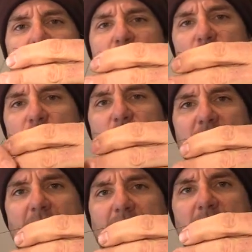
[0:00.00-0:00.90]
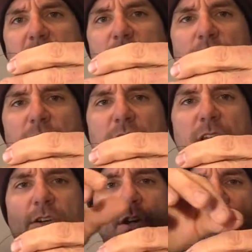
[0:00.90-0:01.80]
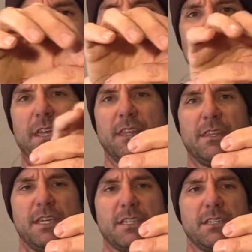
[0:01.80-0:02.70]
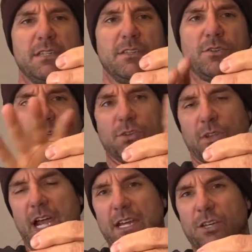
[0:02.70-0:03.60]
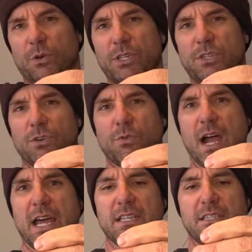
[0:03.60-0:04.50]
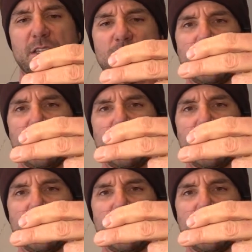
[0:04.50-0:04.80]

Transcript: So your tag line's over here, then this, your line going to your rod is this